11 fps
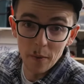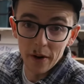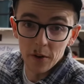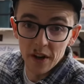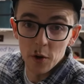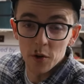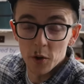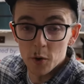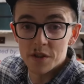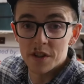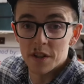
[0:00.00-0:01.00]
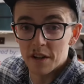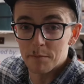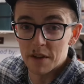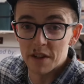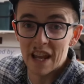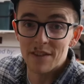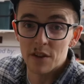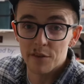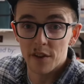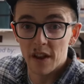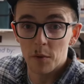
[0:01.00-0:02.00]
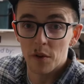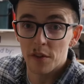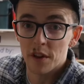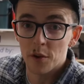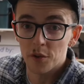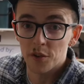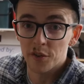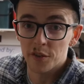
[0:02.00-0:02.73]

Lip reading: while now knows that I've been aiming for that 1,000